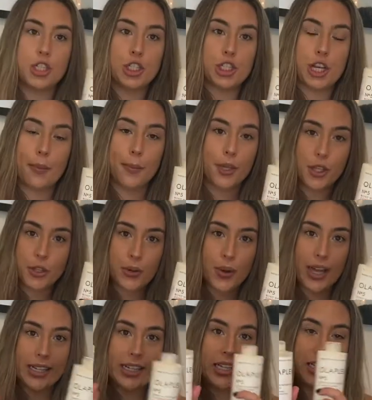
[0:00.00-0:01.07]
shampoo
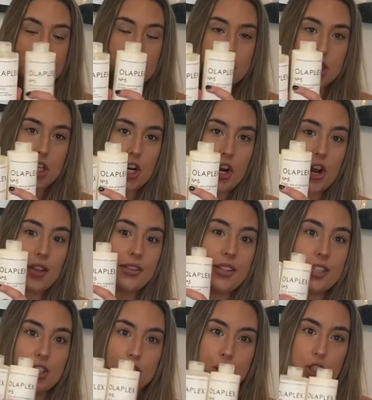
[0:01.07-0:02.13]
and conditioner.
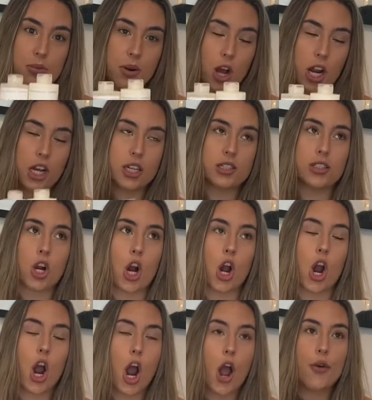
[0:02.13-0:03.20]
These two products are
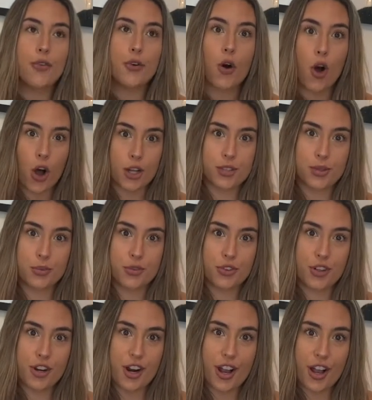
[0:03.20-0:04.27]
awesome for
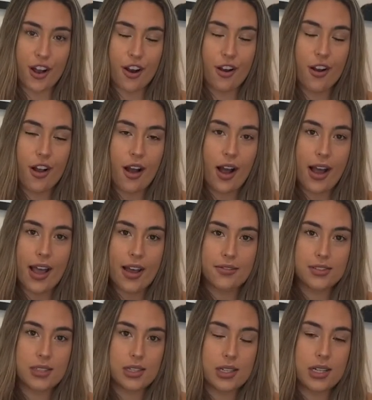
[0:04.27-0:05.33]
your hair. I have
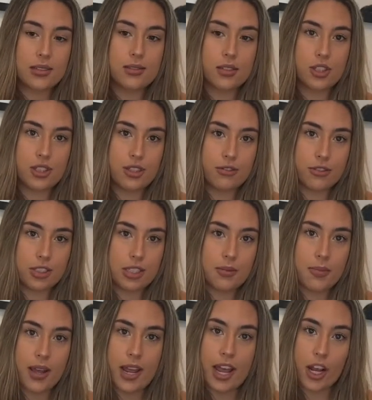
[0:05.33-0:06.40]
seen such a difference in
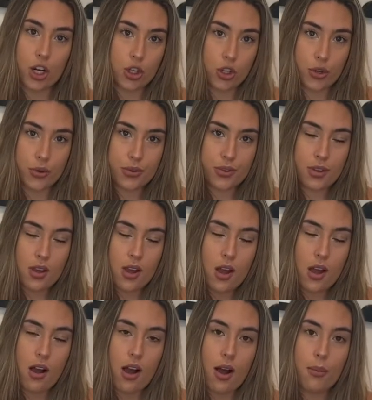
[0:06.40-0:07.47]
my hair growth
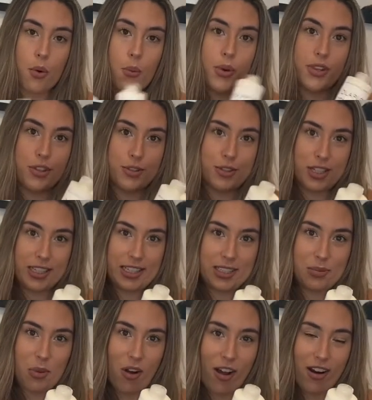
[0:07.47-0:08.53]
with using these
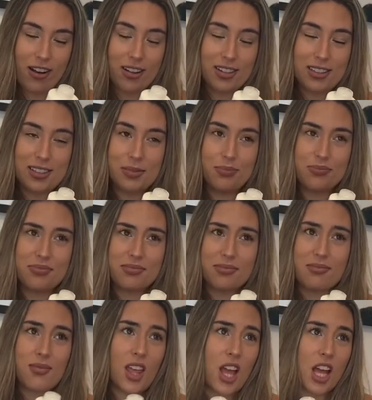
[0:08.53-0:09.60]
products.
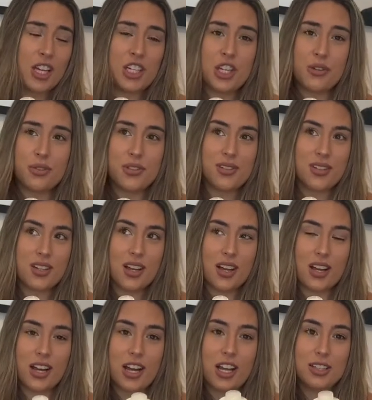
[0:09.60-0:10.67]
I used to
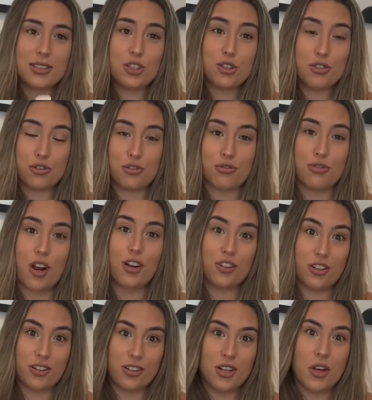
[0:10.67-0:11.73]

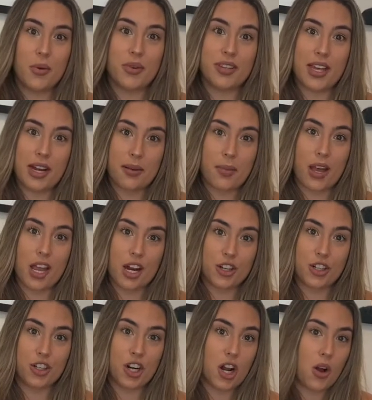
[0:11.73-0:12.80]
struggle with getting my hair
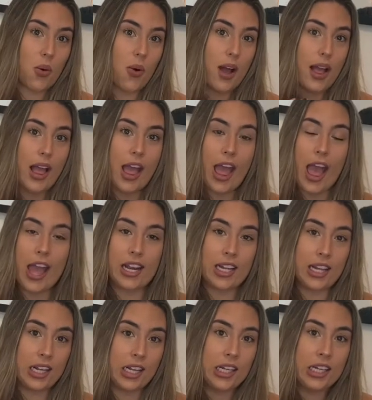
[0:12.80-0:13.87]
to grow
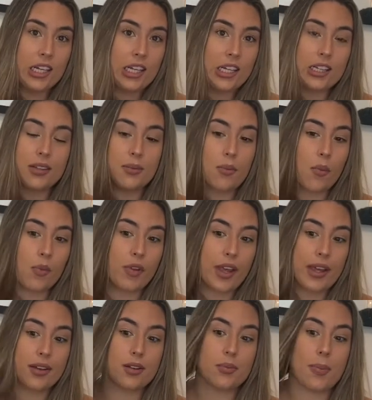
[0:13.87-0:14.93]
any
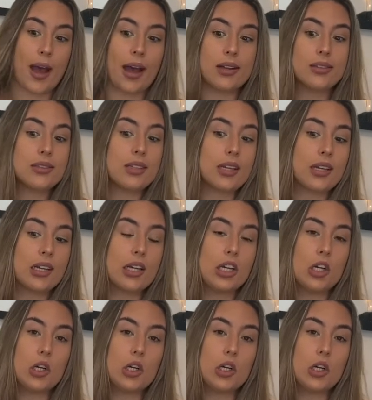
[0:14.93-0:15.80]
length past like